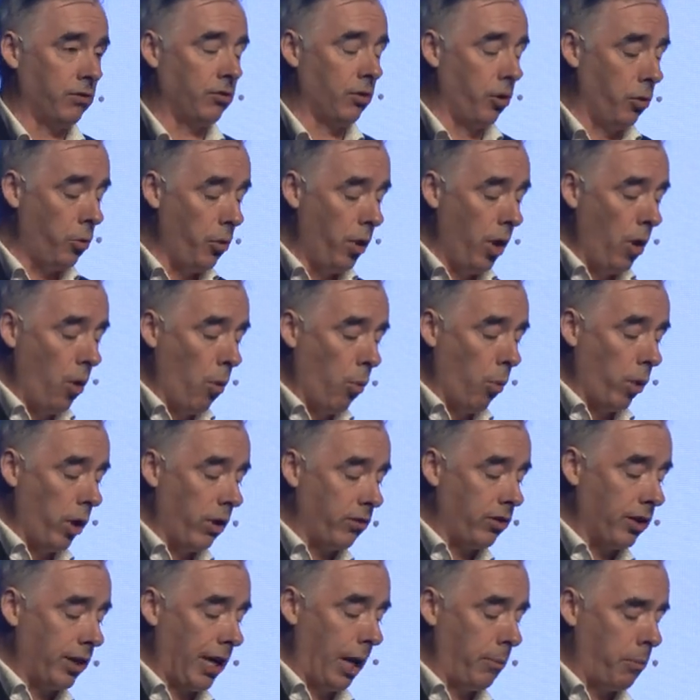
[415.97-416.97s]
So one
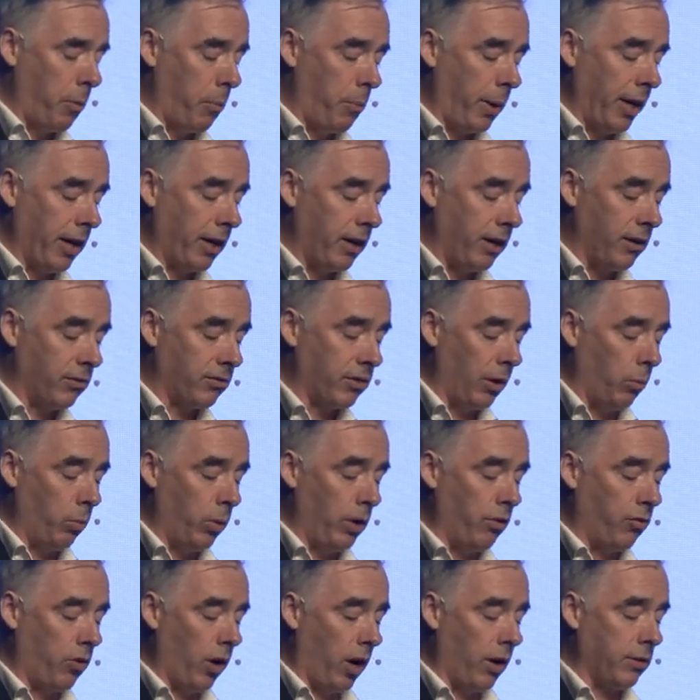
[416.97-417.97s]
of the capabilities that
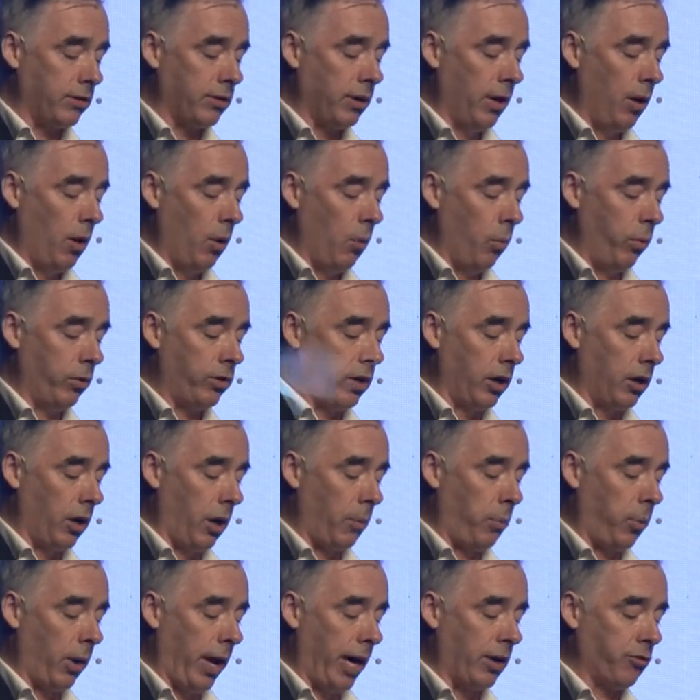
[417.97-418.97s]
we've got within
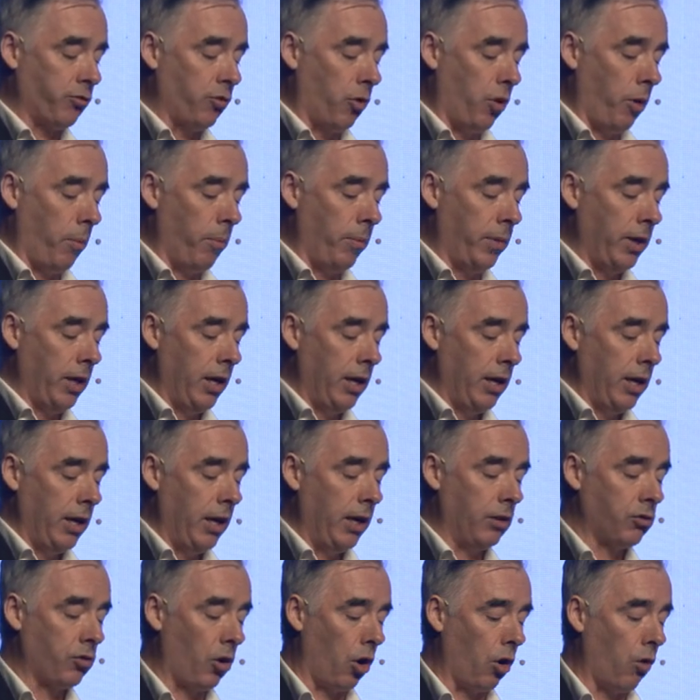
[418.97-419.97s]
our platform
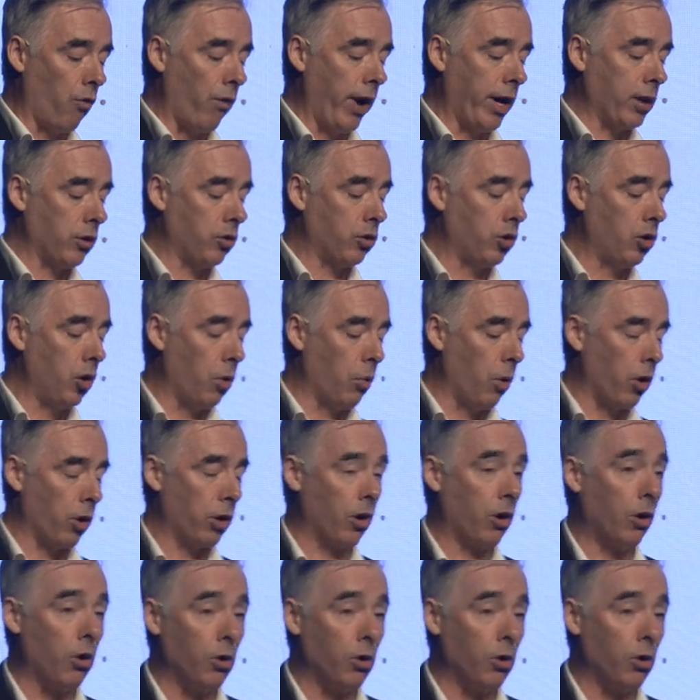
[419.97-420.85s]
is all around QR